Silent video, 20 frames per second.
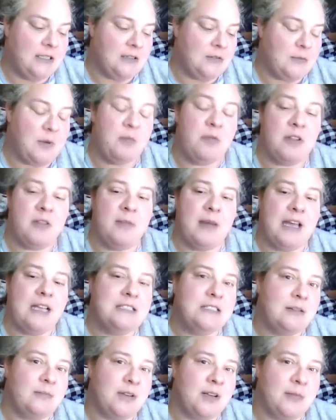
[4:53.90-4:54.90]
Remember the
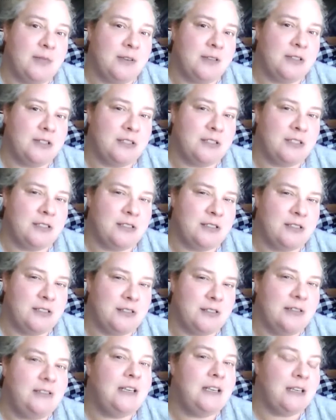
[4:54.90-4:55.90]
basketball purse?
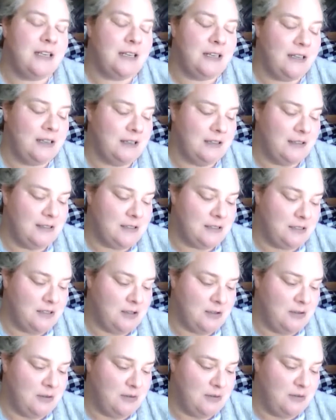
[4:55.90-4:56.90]
Yeah.
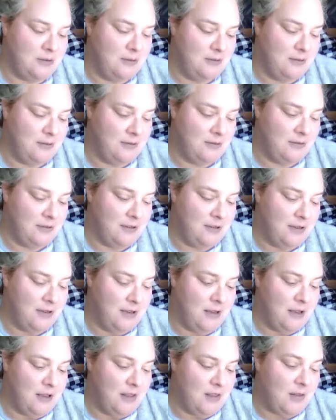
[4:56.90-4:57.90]
So
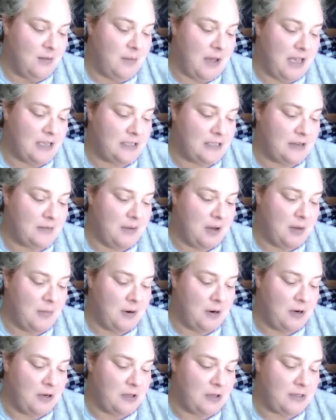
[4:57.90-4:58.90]
the basketball
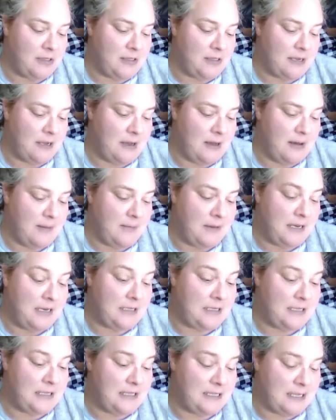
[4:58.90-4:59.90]
purse,
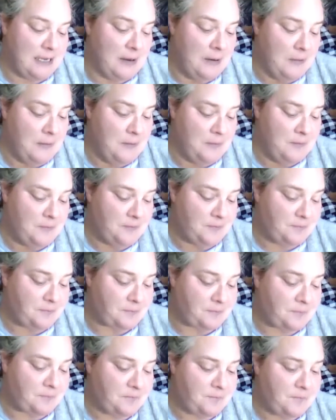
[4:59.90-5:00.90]
it did sell.
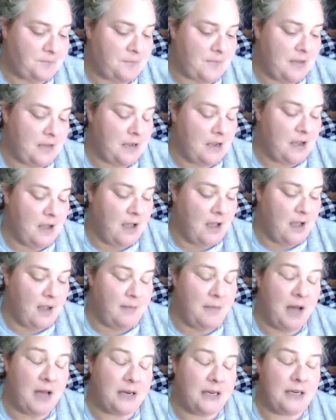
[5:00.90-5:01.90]
I
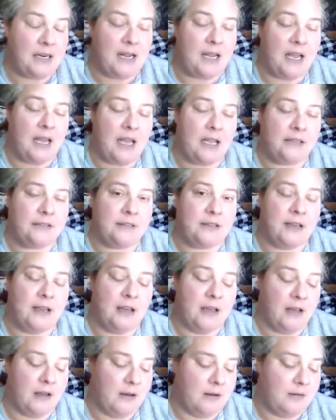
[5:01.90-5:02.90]
bought it at,
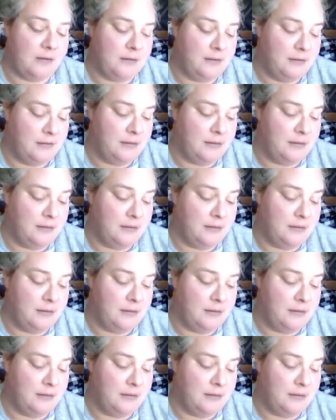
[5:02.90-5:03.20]
there